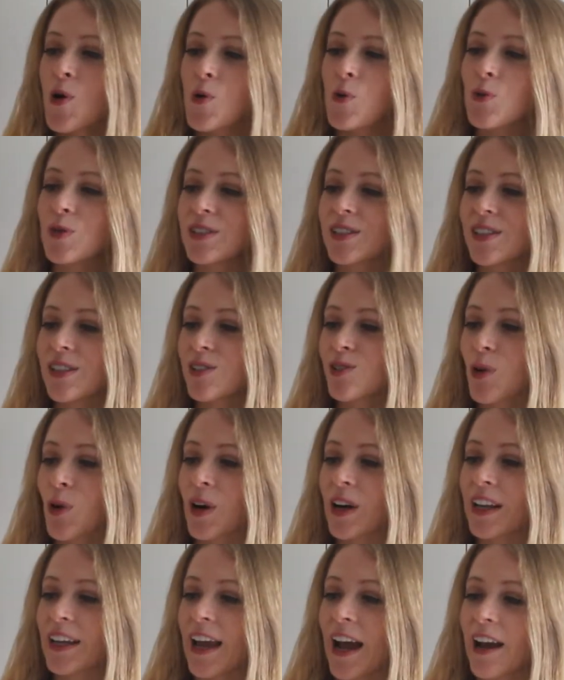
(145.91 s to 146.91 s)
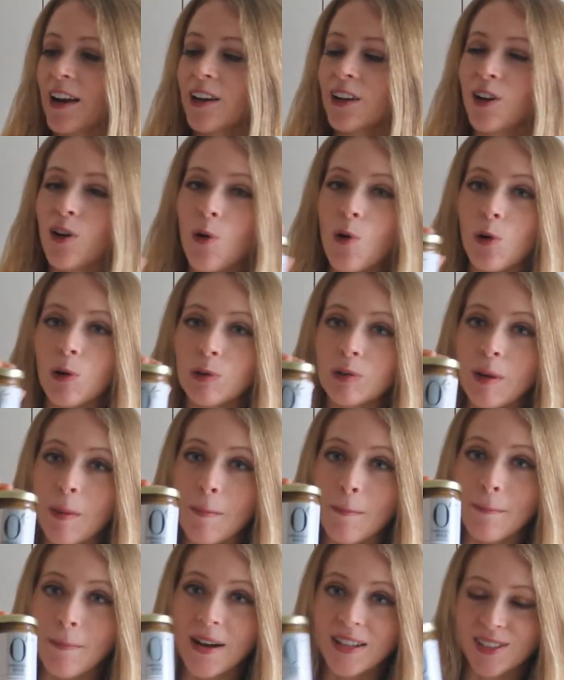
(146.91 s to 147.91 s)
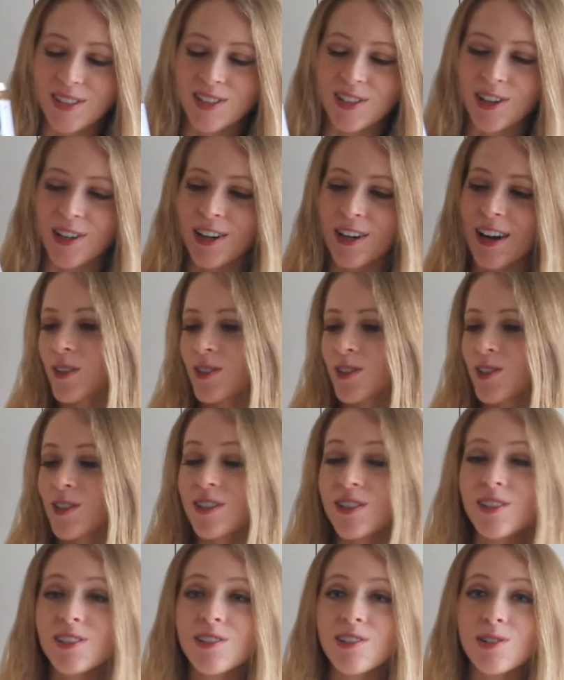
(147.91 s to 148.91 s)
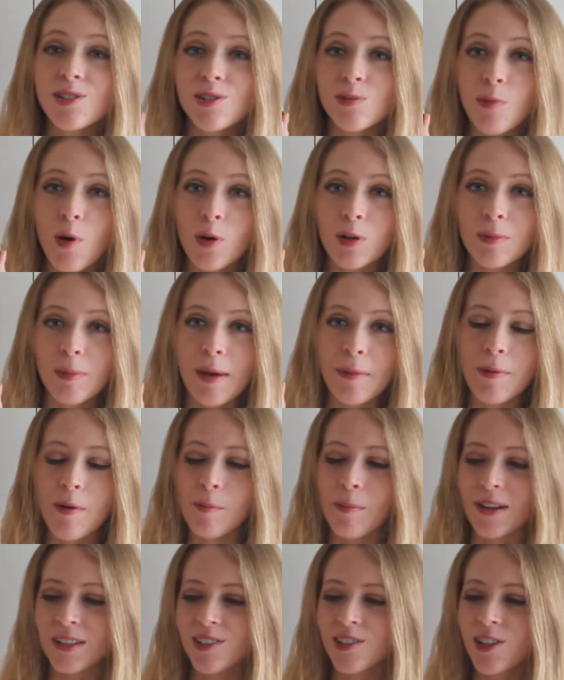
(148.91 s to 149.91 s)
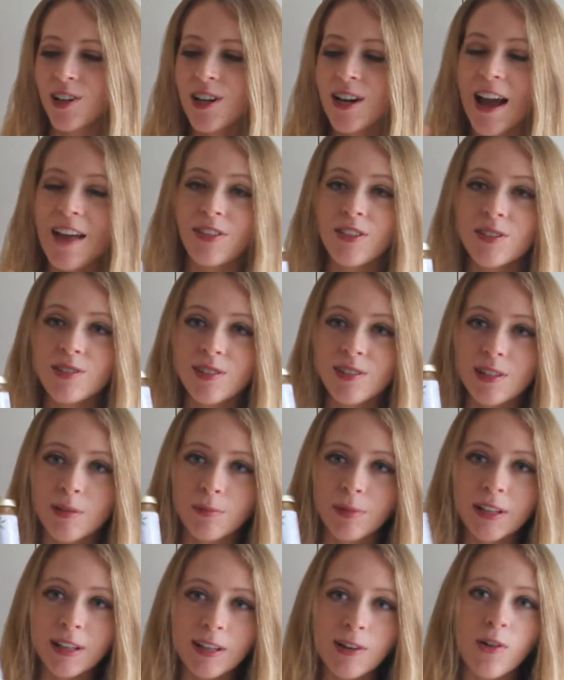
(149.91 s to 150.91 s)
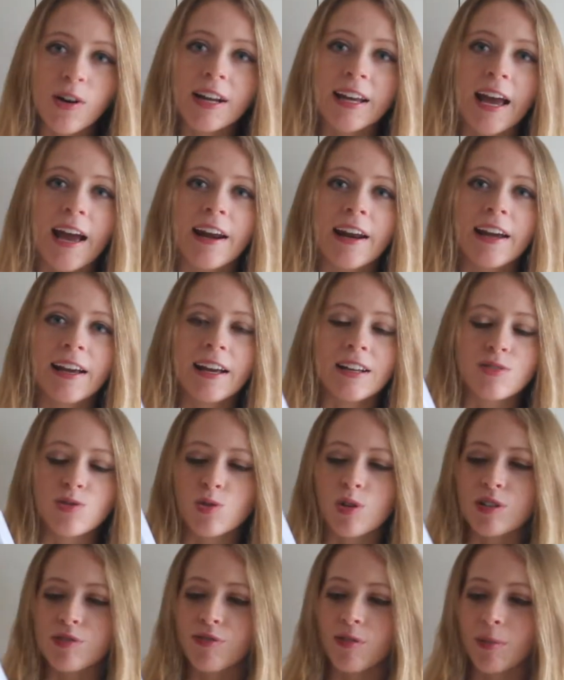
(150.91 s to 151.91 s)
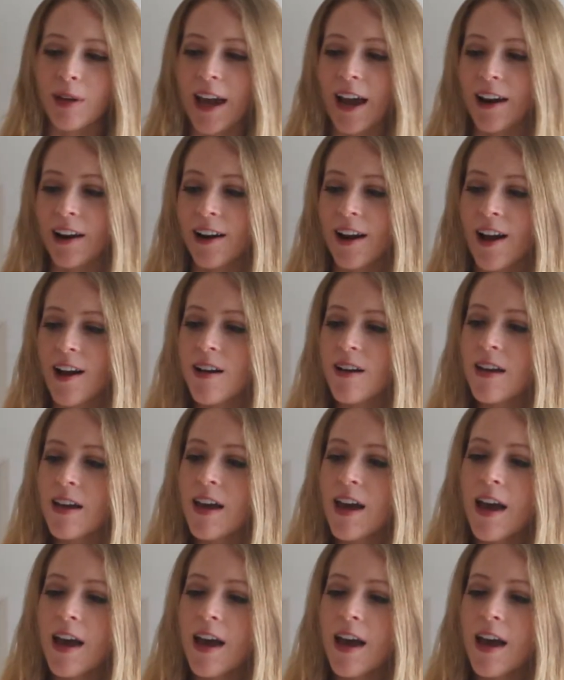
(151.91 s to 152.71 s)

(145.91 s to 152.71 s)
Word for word: was this organic gold mustard. So this is the smoked maple mustard and this is completely organic and sourced from Canada.